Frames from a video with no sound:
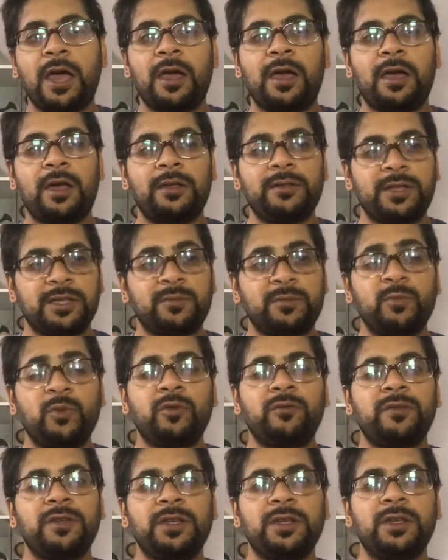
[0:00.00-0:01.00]
Uh, this
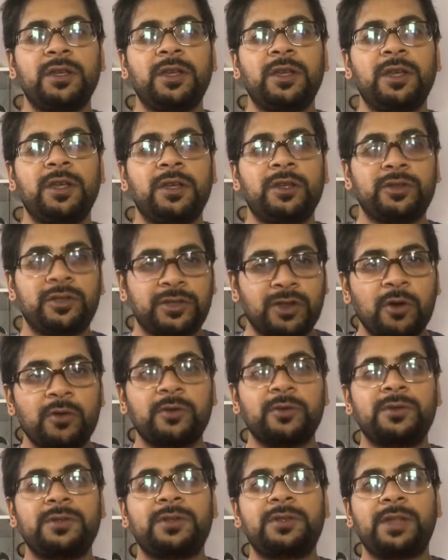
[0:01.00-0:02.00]
movie
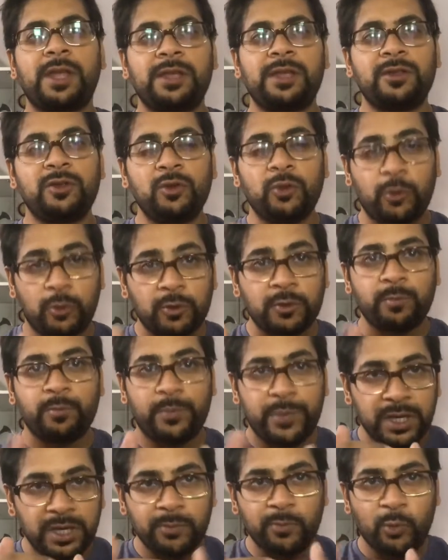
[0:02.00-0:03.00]
shows that you
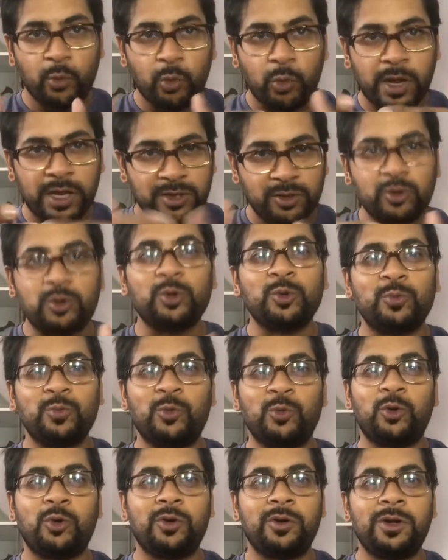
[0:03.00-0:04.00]
could be more and do
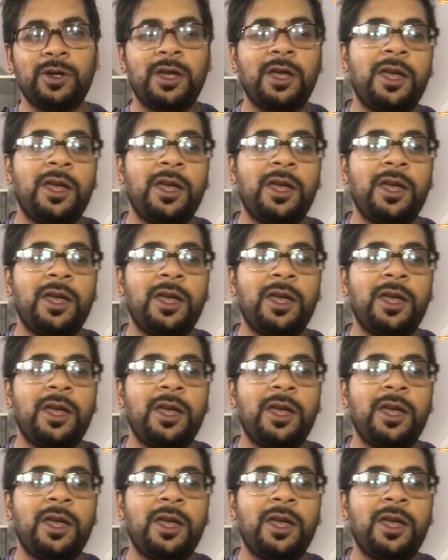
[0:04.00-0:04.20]
more.